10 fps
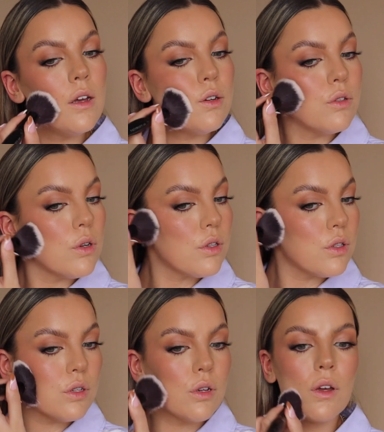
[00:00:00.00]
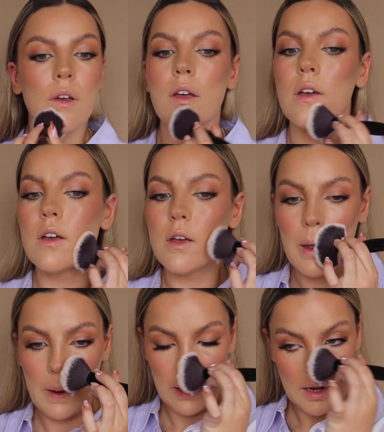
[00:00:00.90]
then just
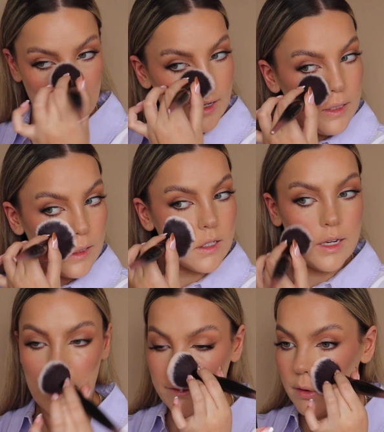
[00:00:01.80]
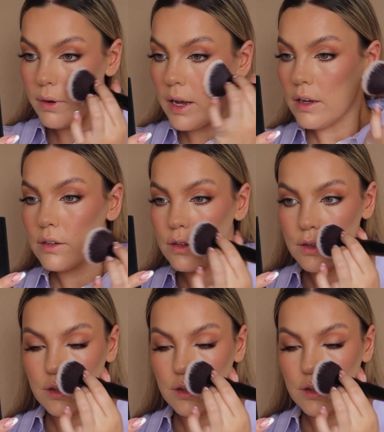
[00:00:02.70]
lightly dust it everywhere.